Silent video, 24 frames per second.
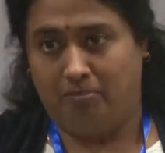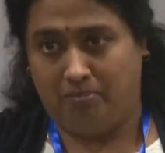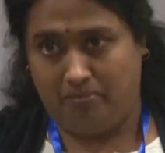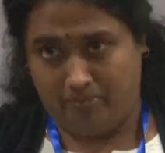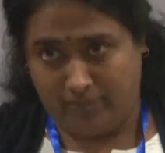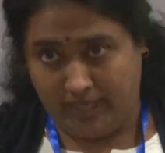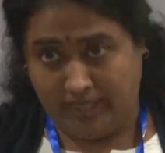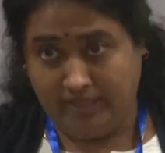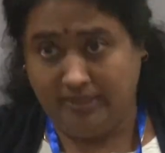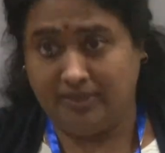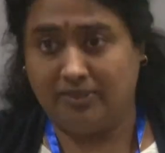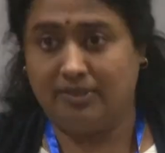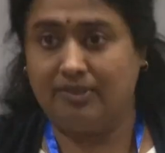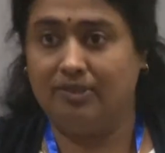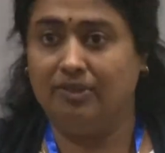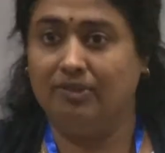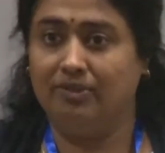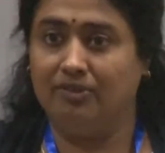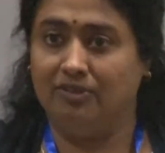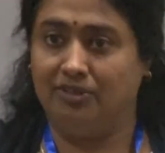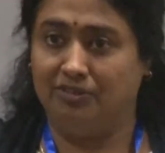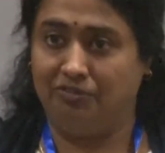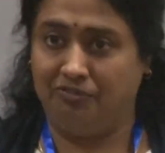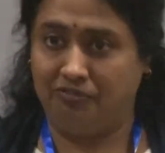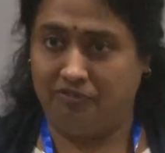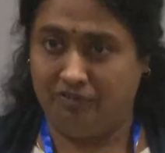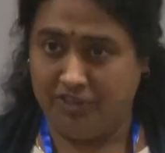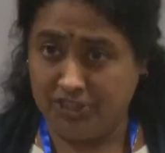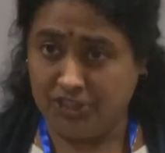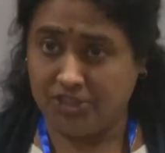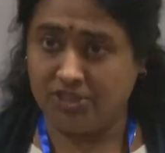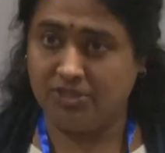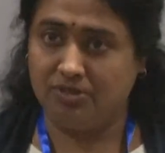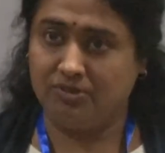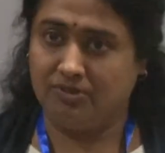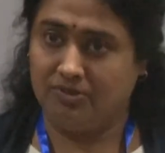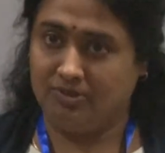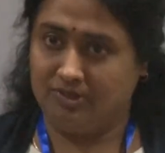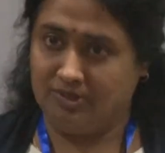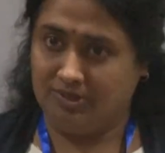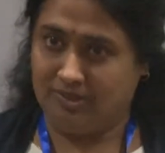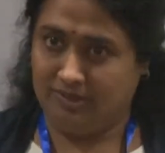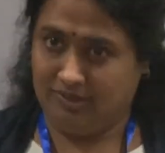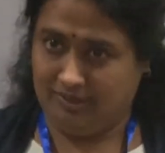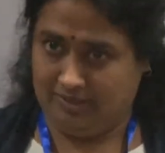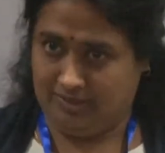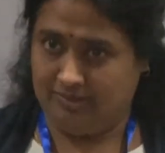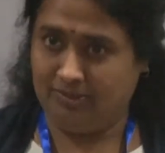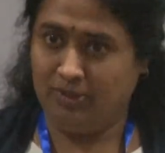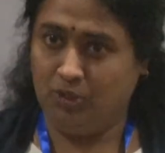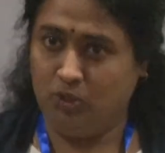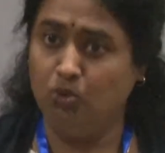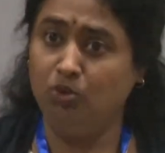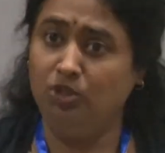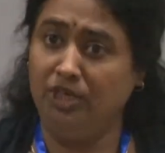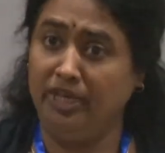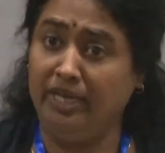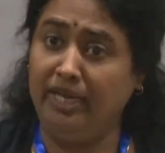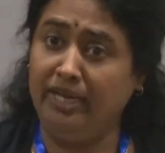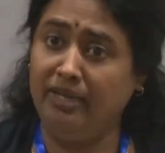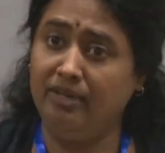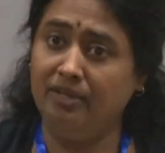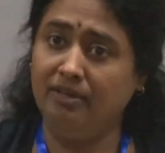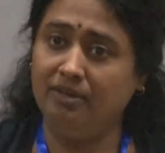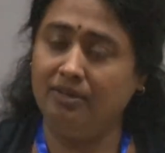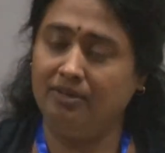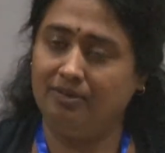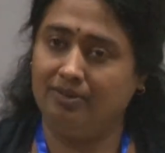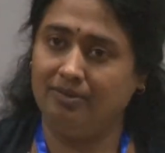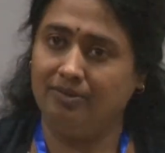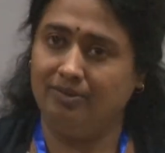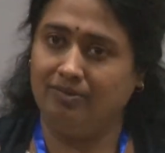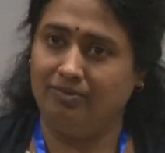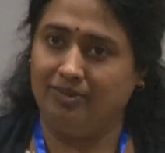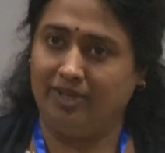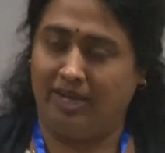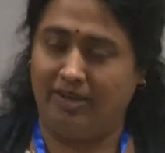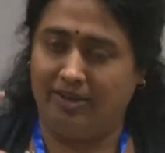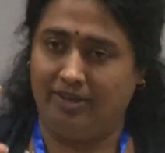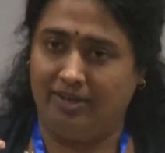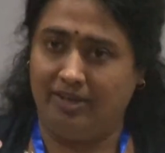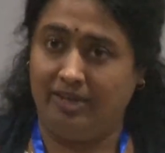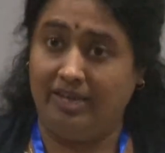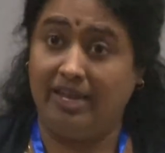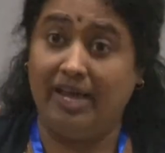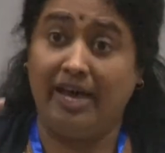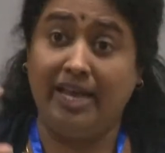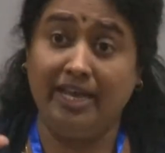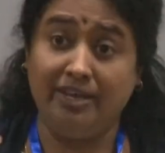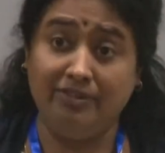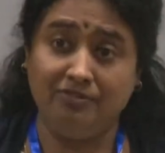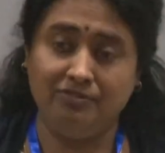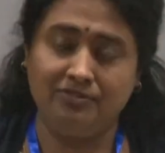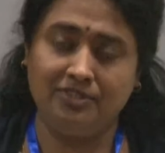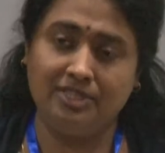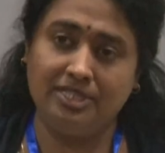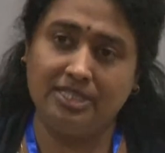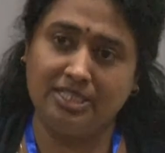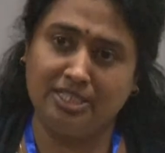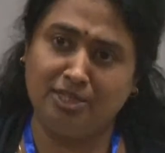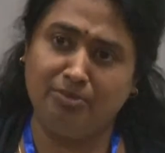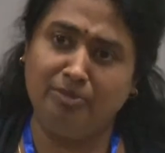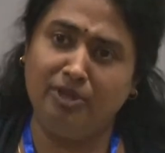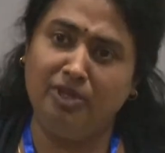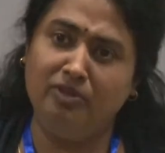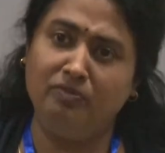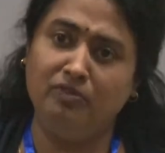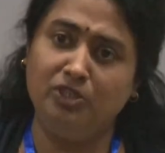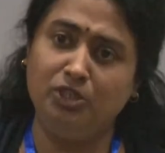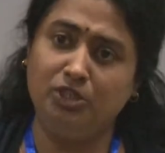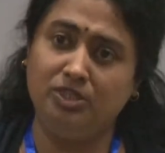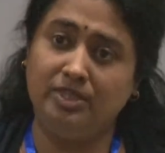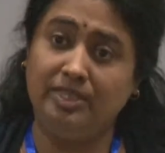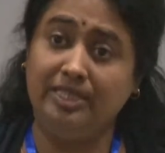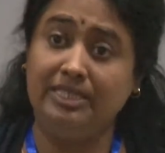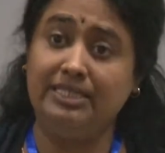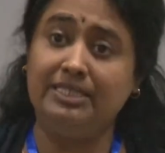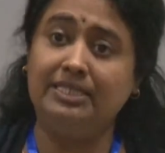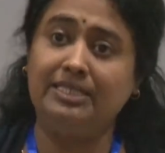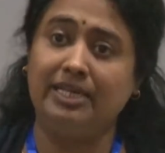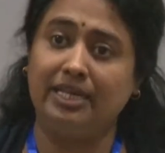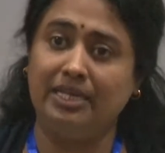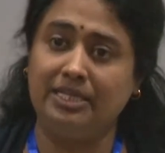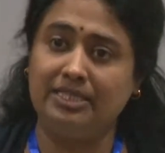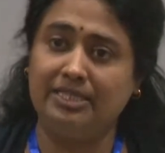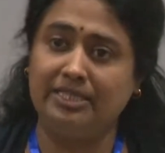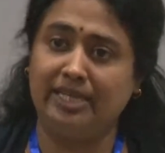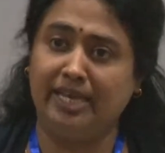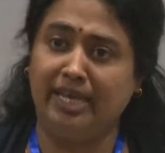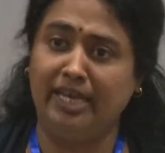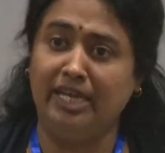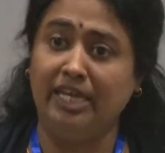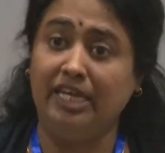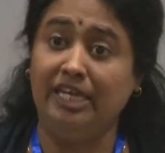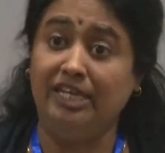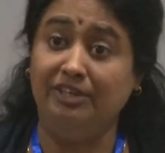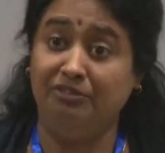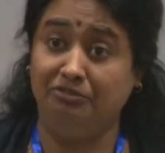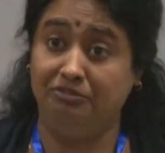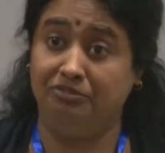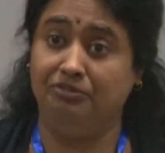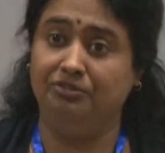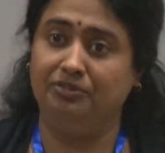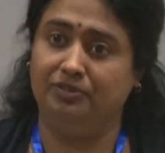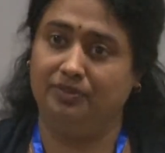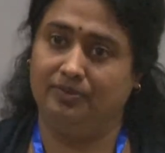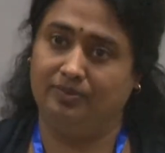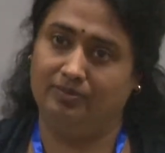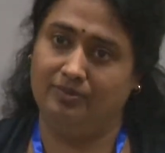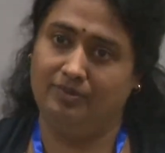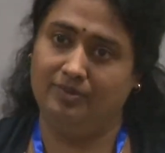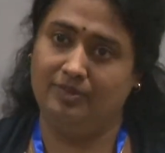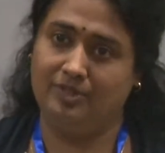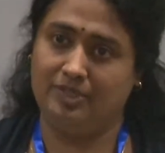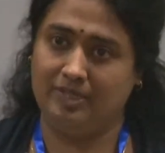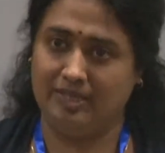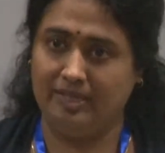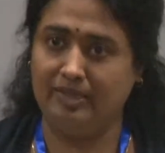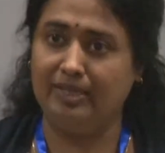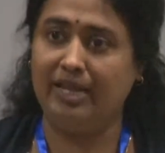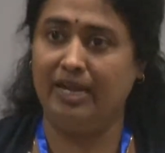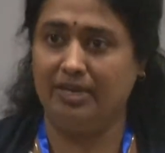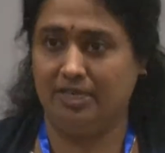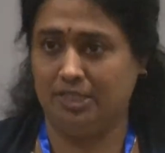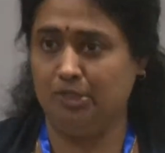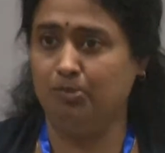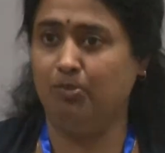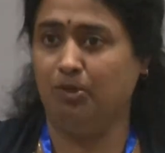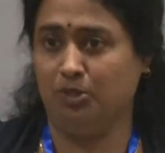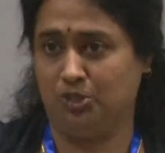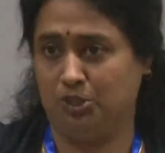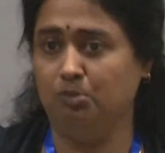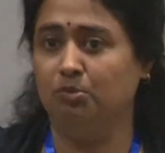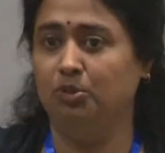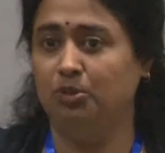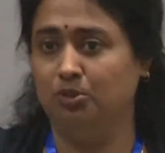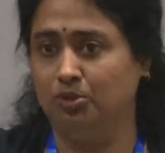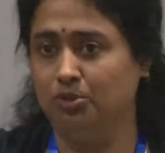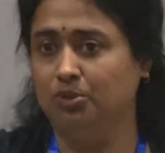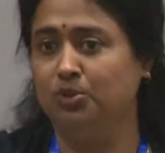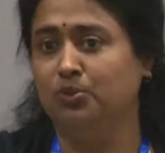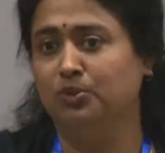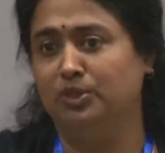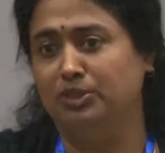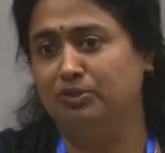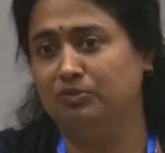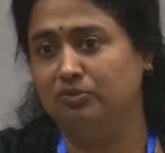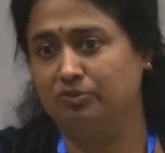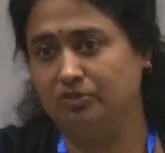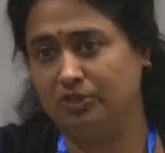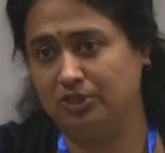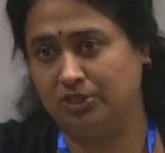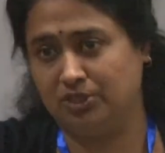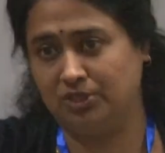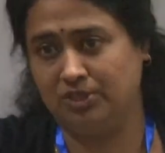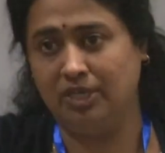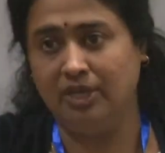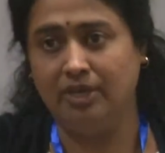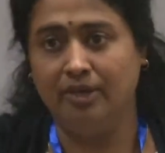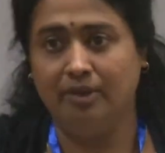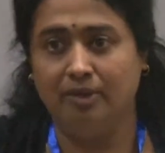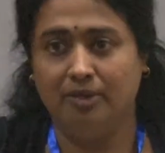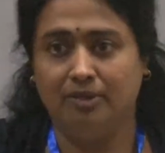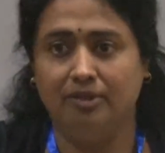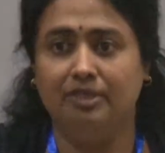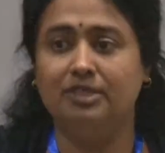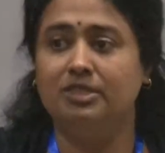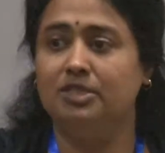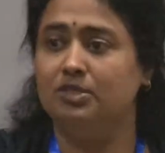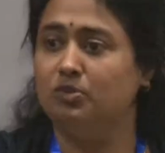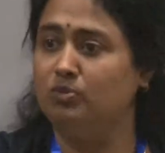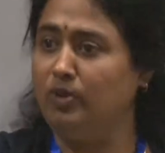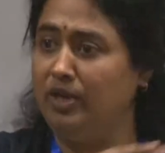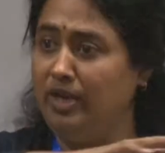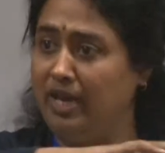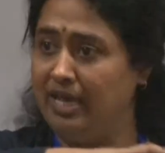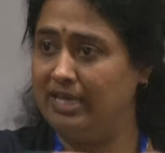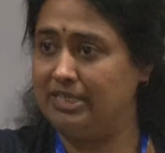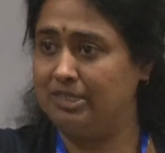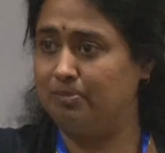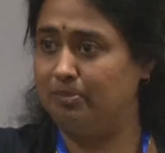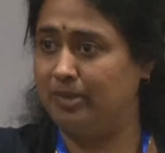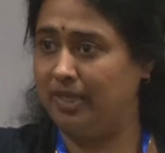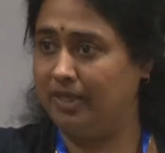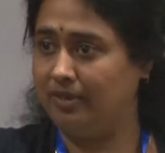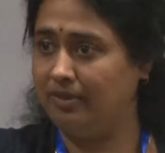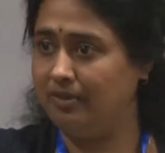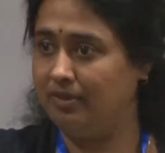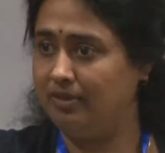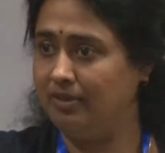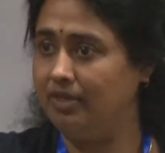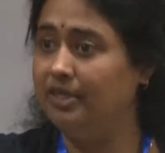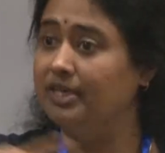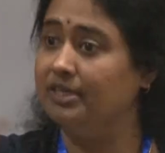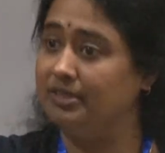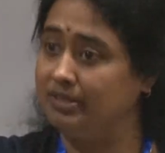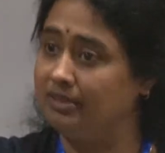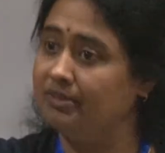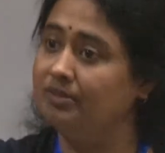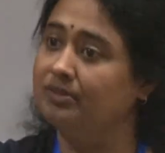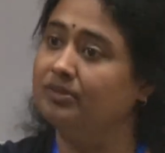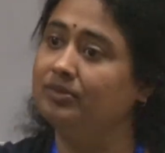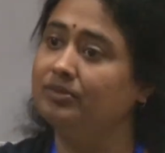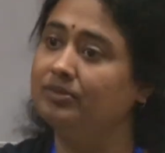But the fish, you need a, a live system in which these cells can live. And that is possible to do in fish. This is one aspect. Yes.